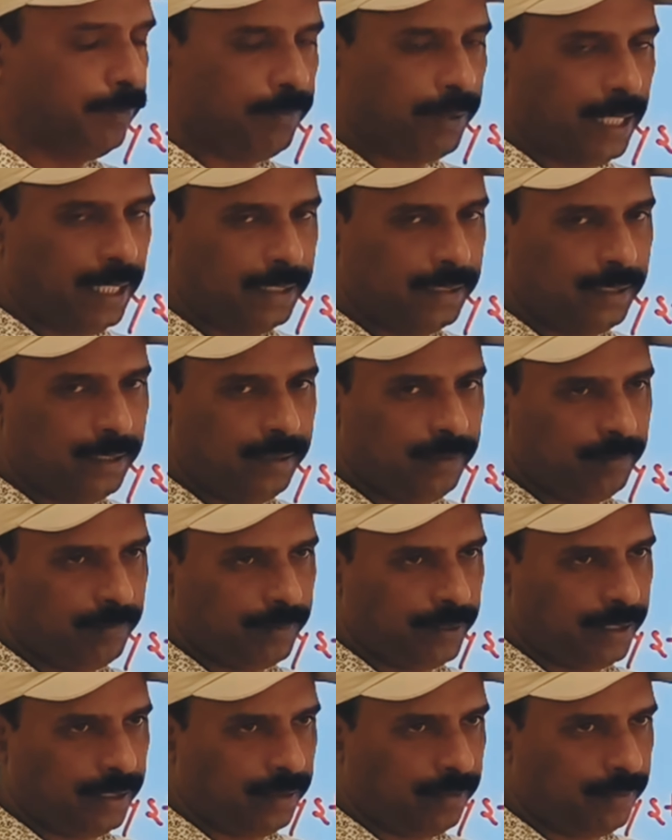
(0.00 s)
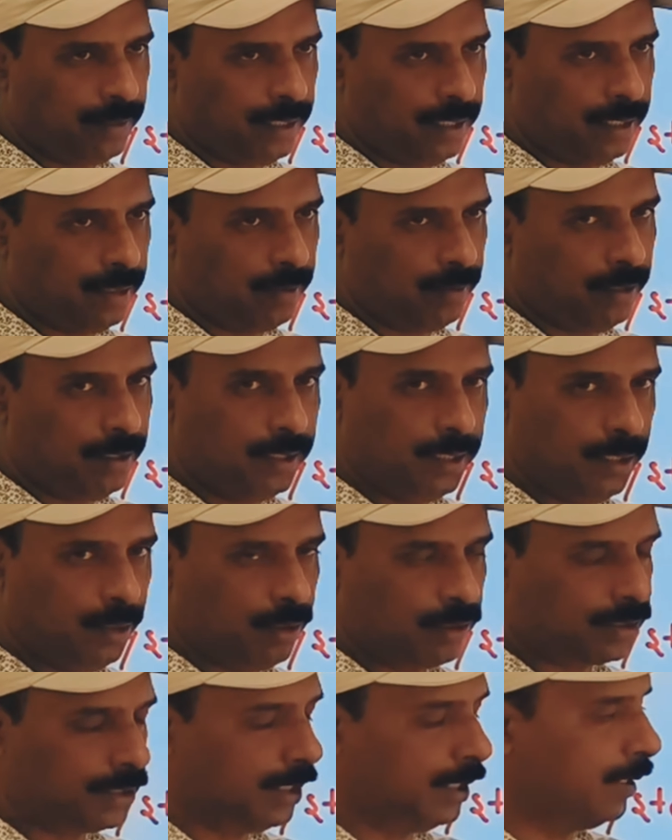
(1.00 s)
by the inferior vena cava
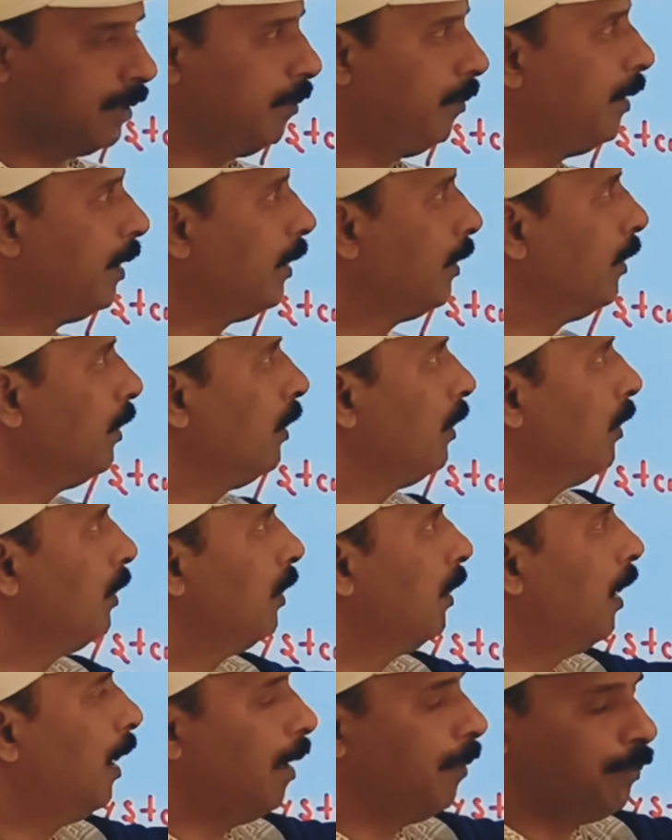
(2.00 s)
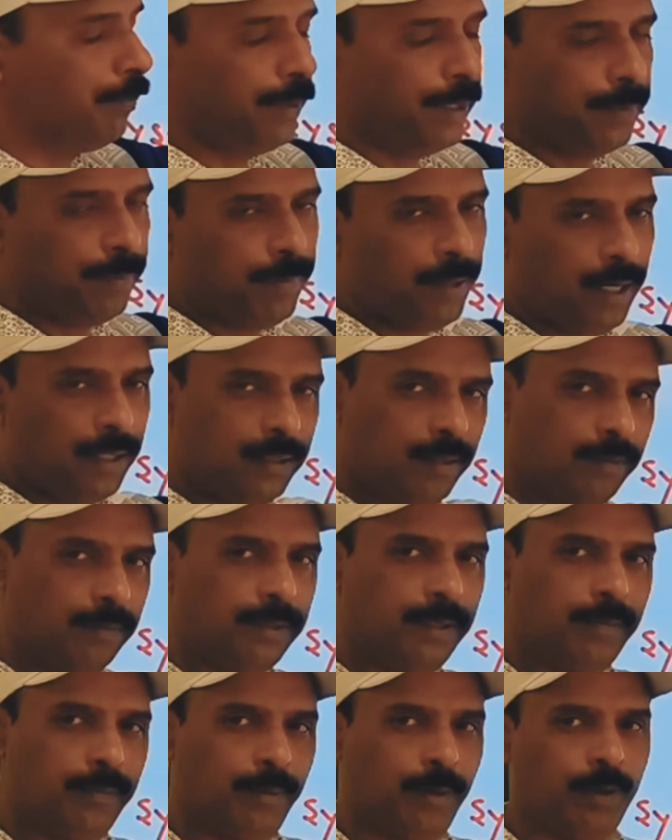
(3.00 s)
deoxygenated blood. Upper part
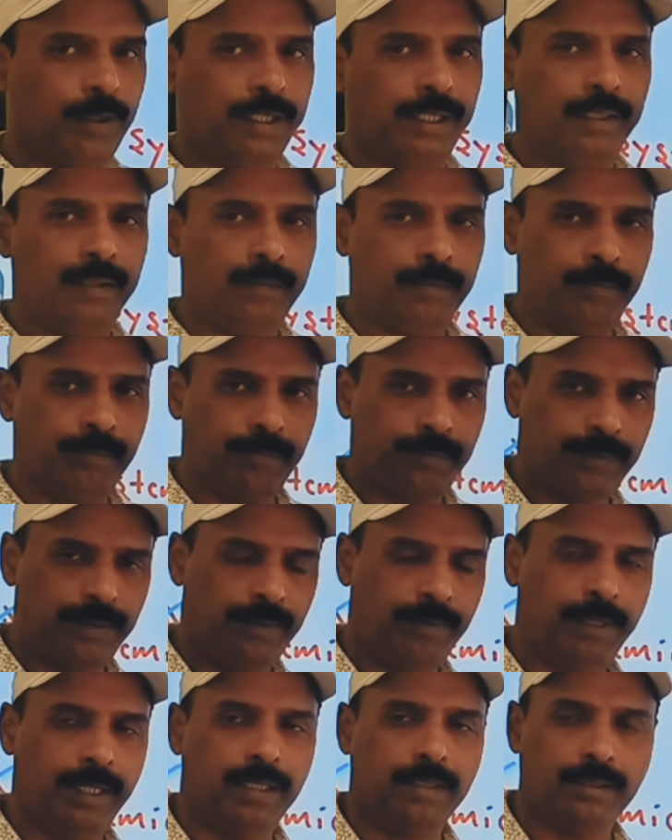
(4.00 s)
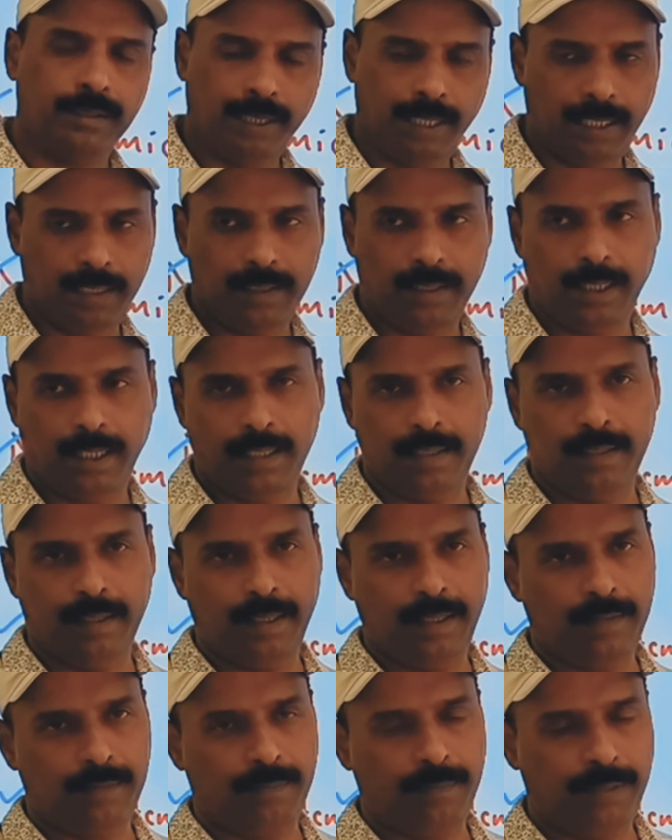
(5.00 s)
of the body, where neck, head,
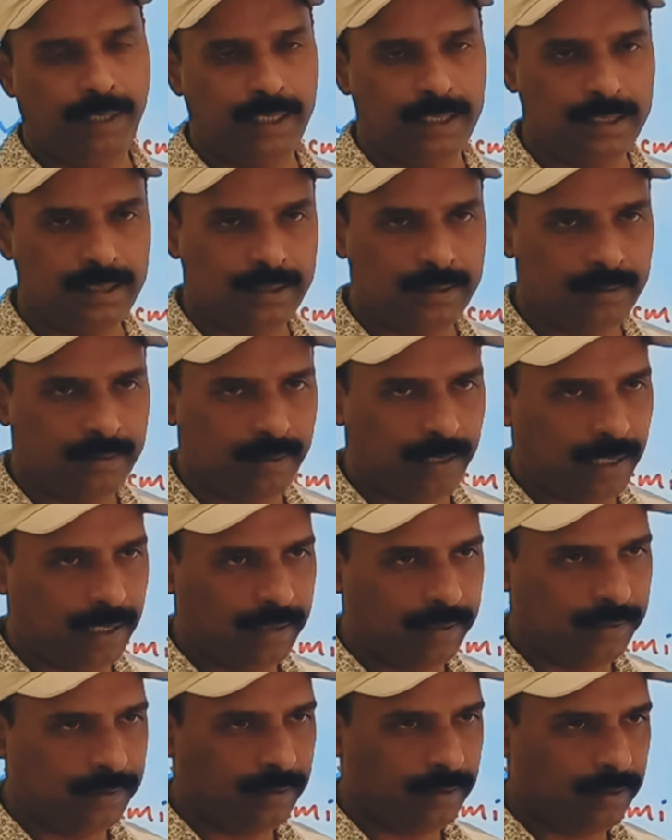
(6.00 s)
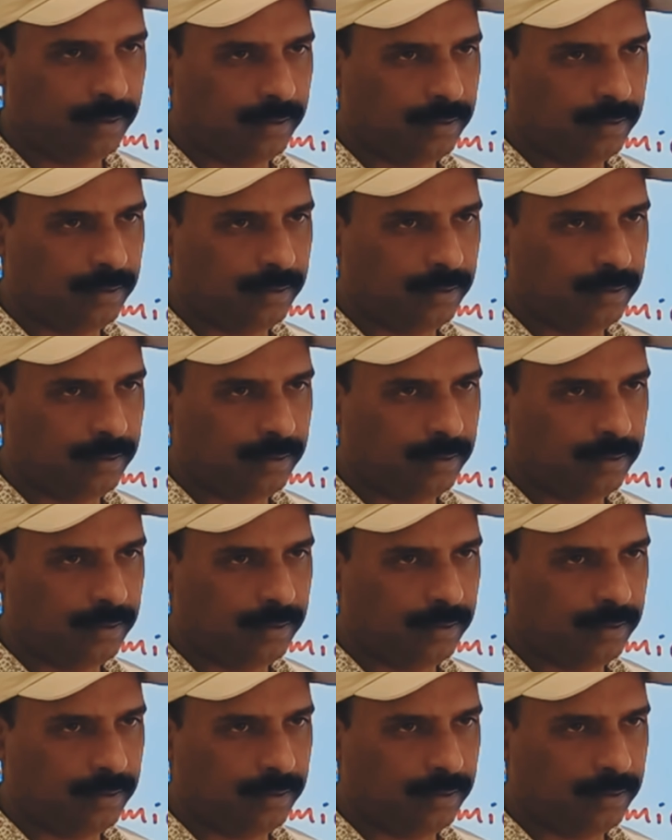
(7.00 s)
neck, face and